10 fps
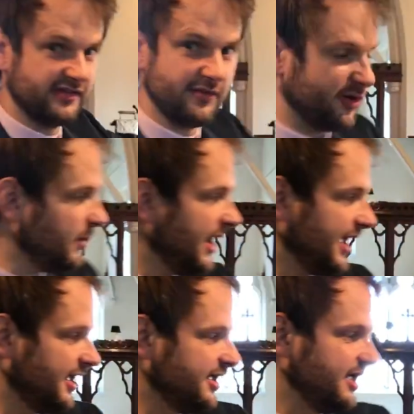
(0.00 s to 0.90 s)

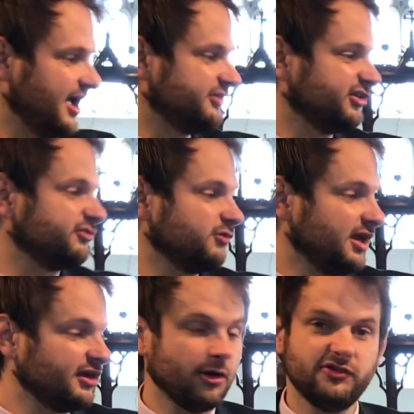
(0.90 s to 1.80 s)
everywhere, uh, just
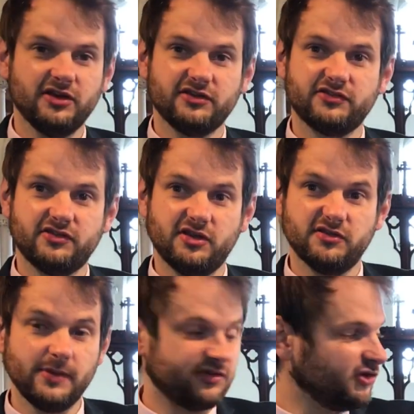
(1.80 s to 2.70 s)
encouraging us to, to
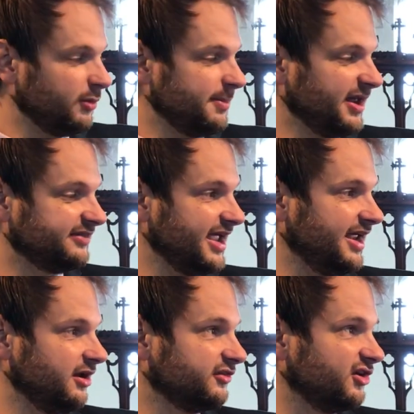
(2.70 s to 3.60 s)
make sure we maintain
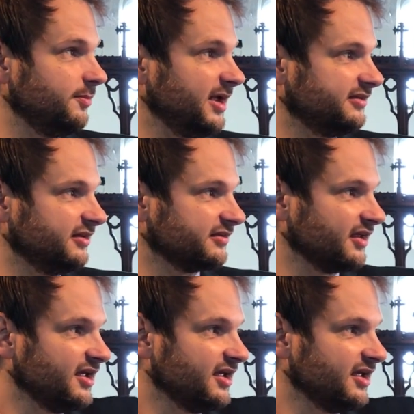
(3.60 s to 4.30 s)
our two metres